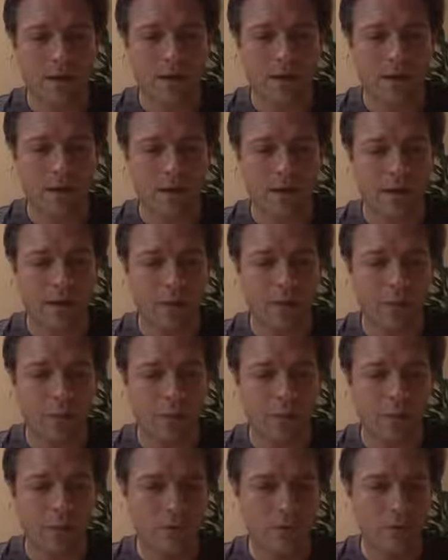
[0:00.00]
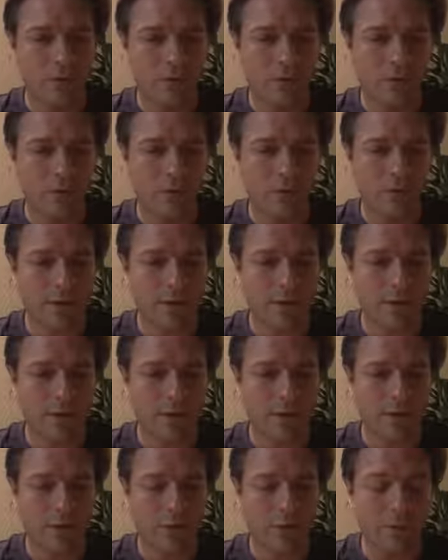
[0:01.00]
and it's all,
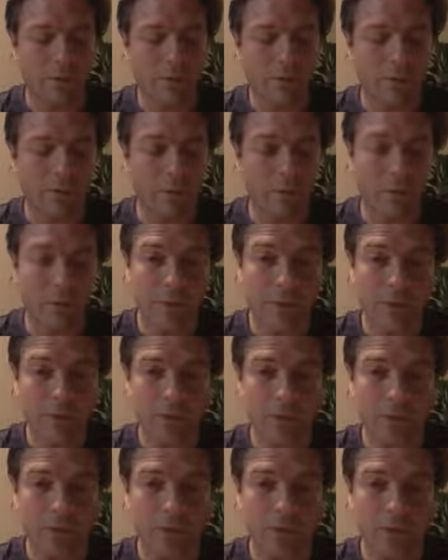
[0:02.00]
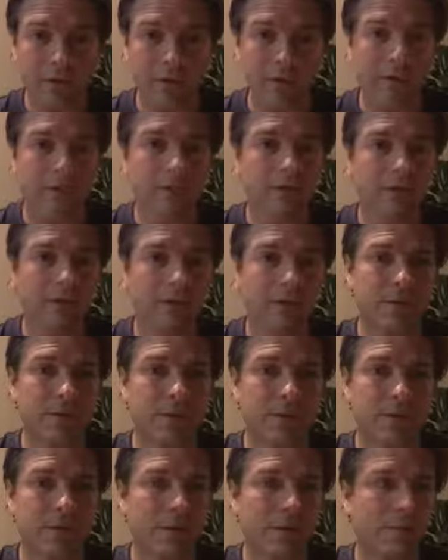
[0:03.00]
well, to some people, it's completely,
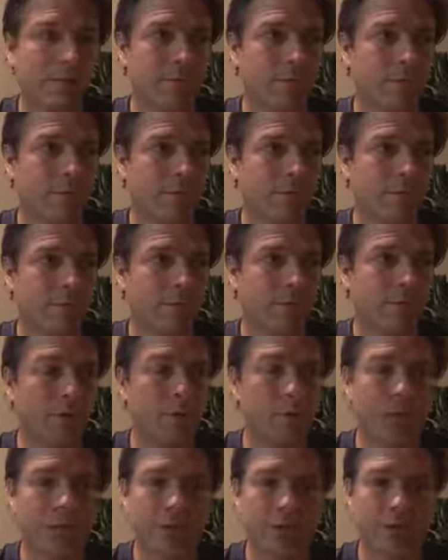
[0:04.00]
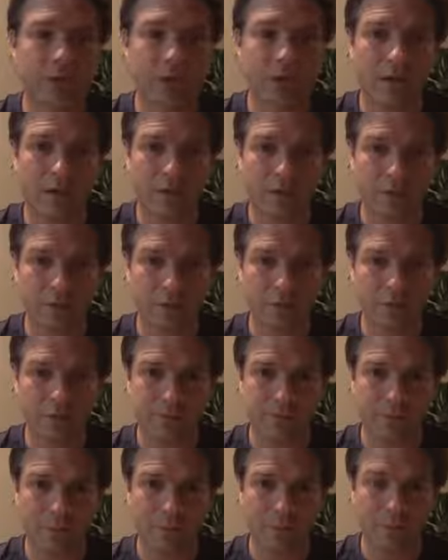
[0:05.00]
um, it dominates their lives
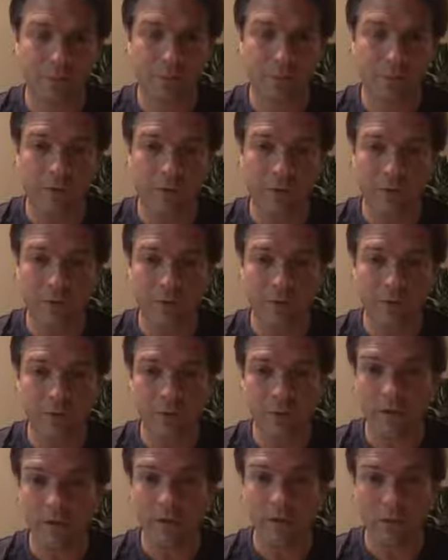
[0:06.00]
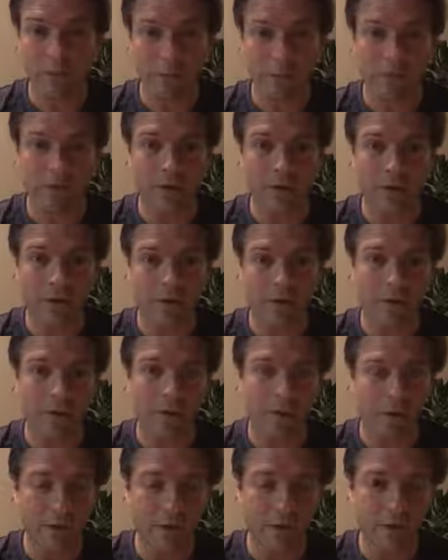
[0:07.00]
to the point that they really can't operate. They can't
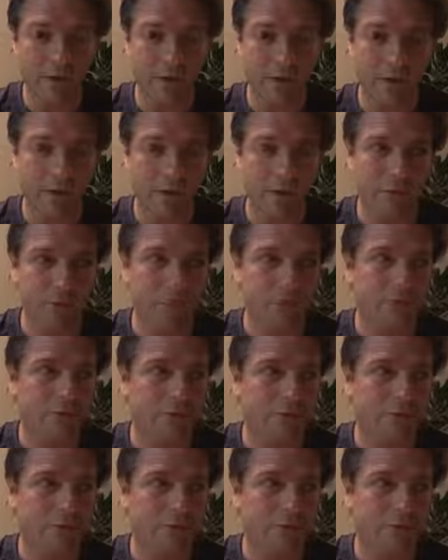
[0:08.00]
make decisions.